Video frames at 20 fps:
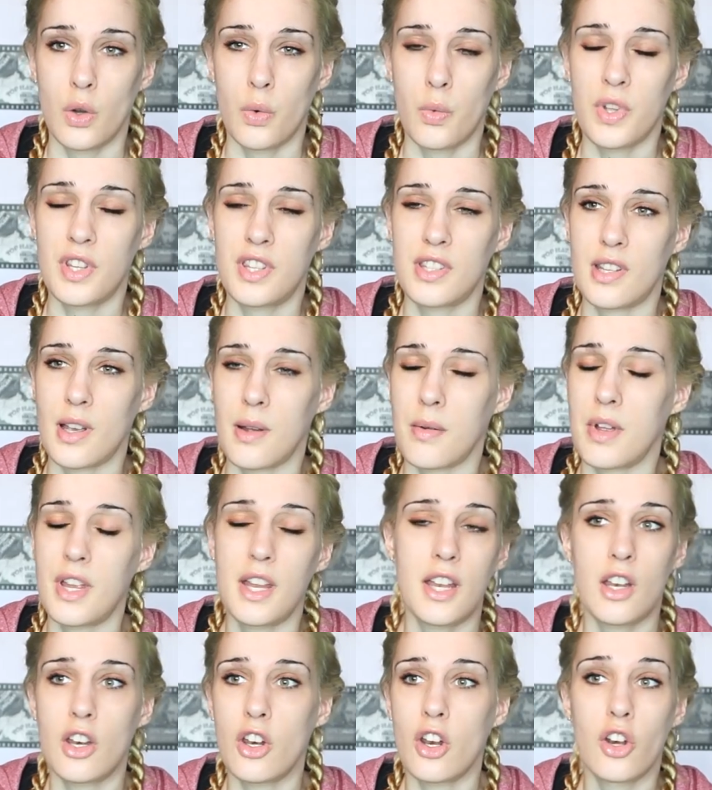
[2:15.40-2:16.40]
with some
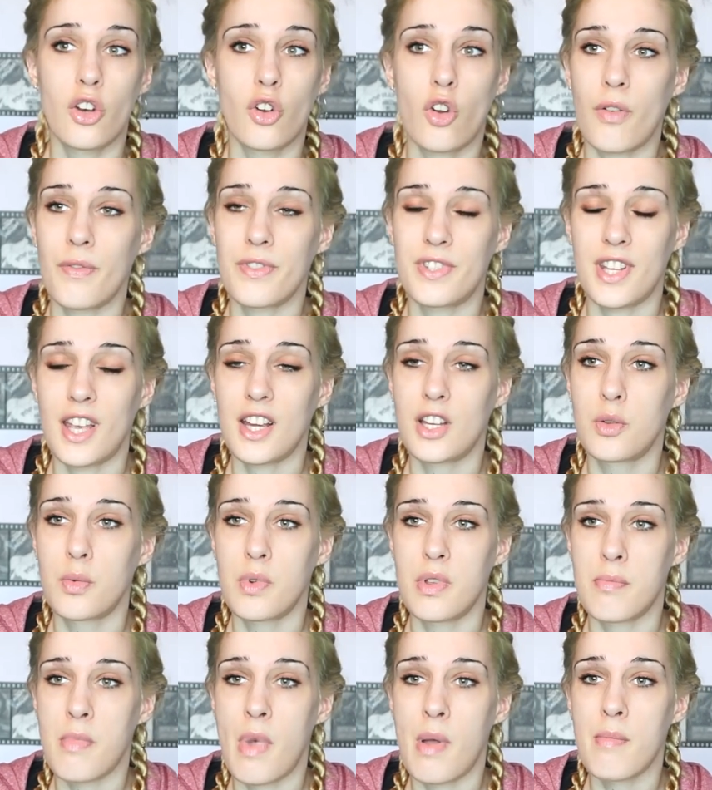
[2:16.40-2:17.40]
in a
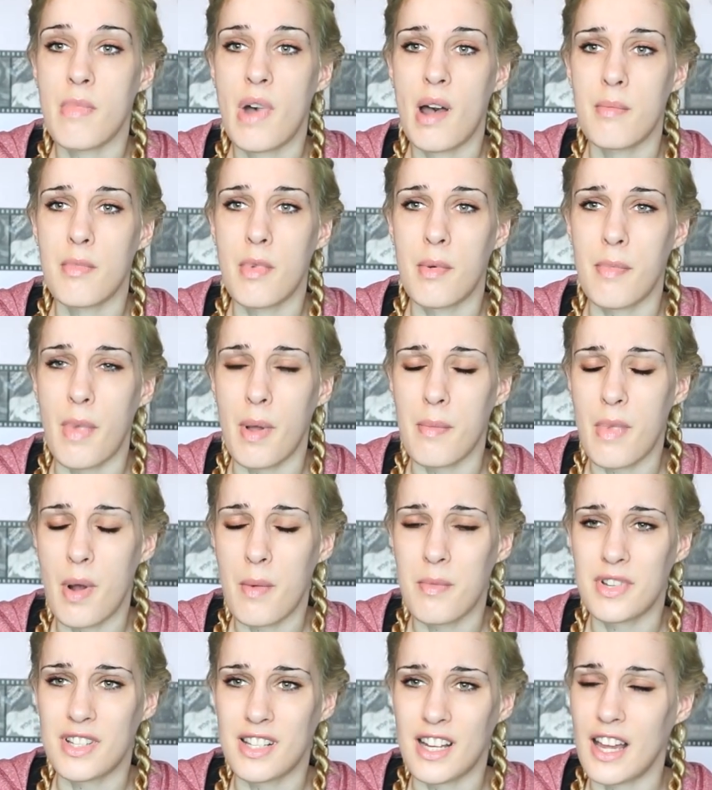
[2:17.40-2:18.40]
conversation with my mum, and my
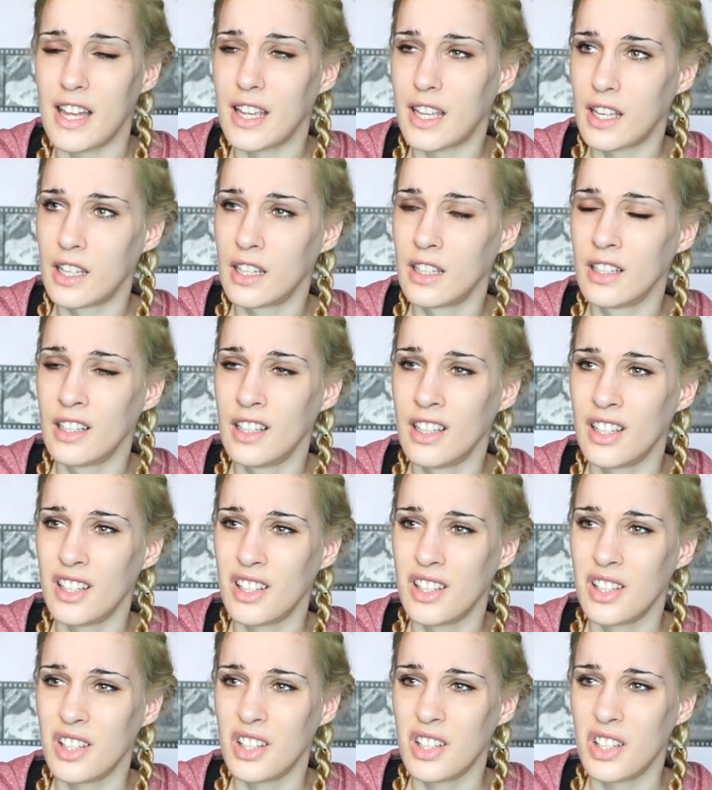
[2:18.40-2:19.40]
mum was like,
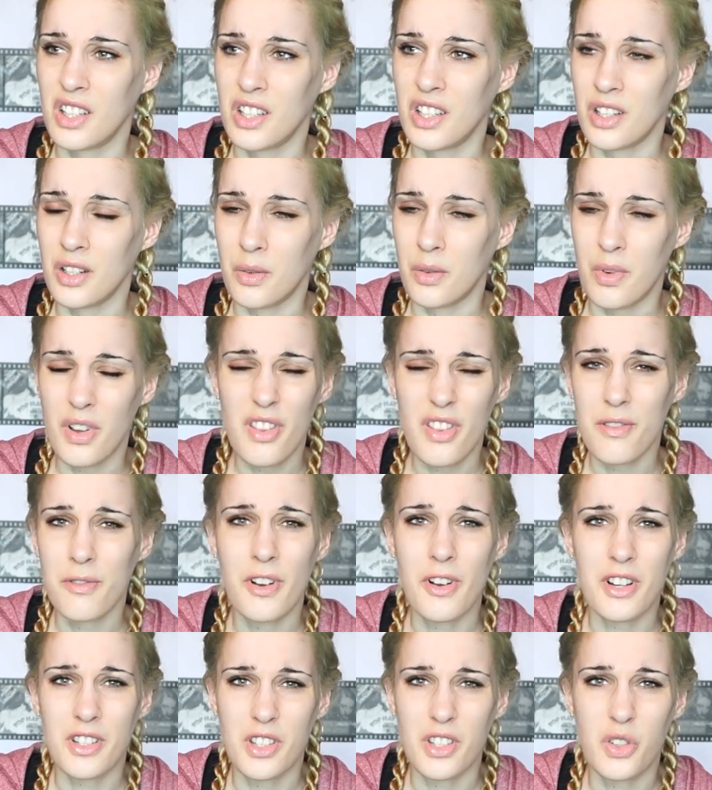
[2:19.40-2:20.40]
what the
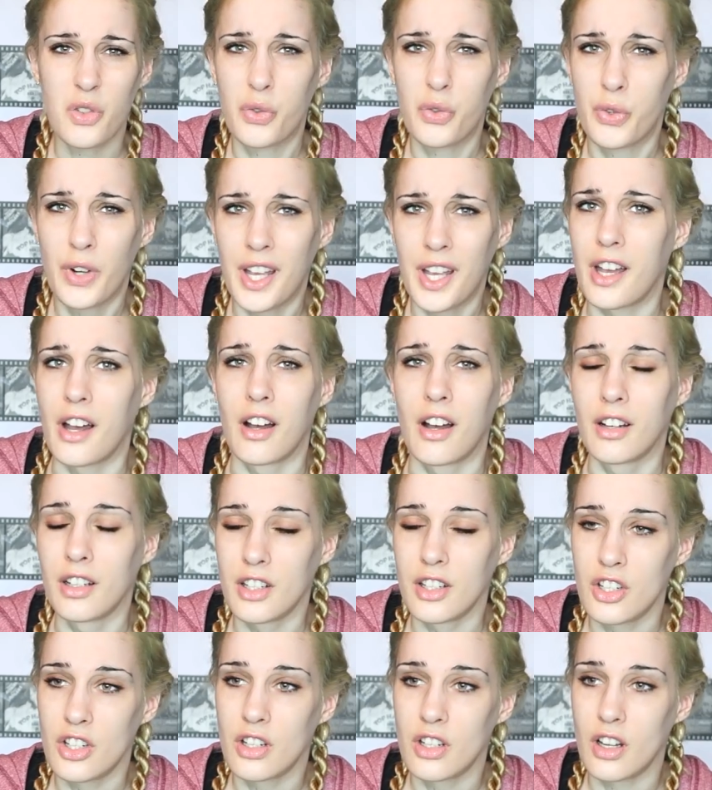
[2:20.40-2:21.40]
fuck's a trigger?
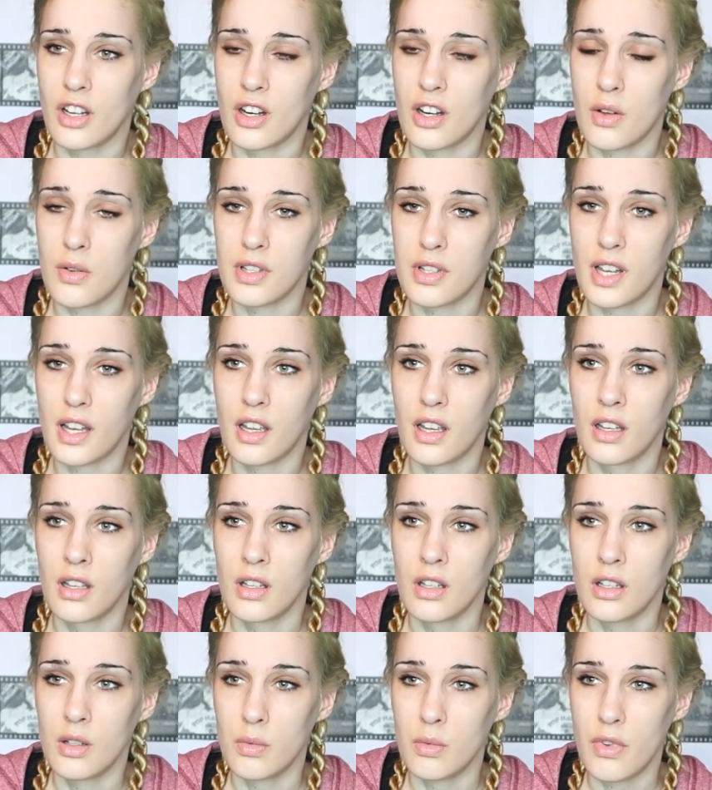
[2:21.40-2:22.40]
And I was like,
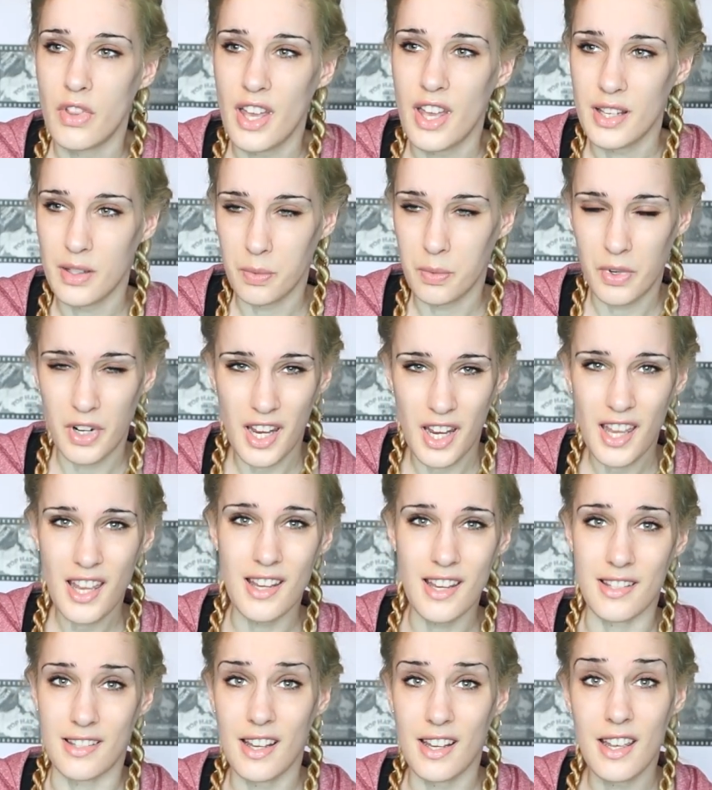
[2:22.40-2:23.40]
well, that's what it
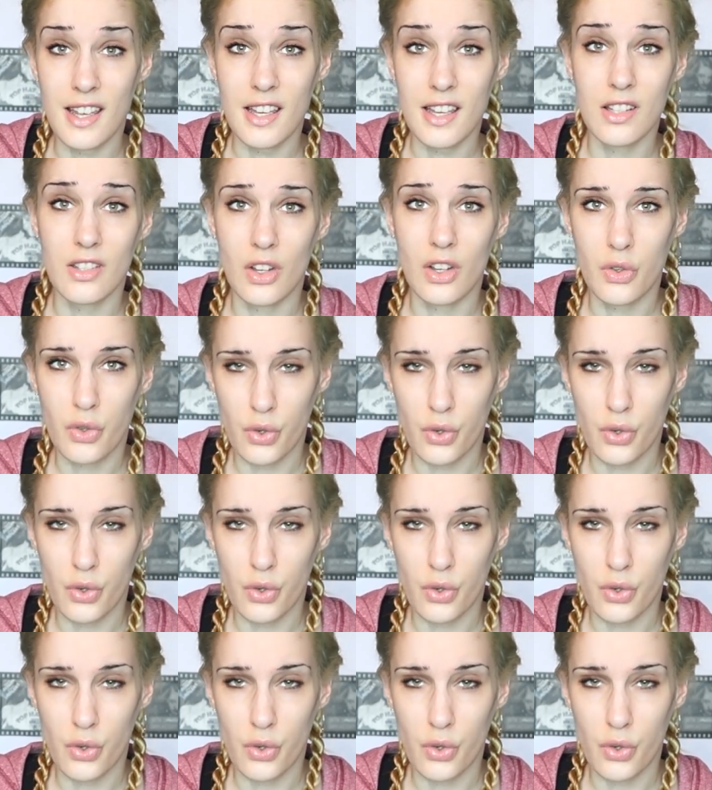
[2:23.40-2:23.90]
is. It is a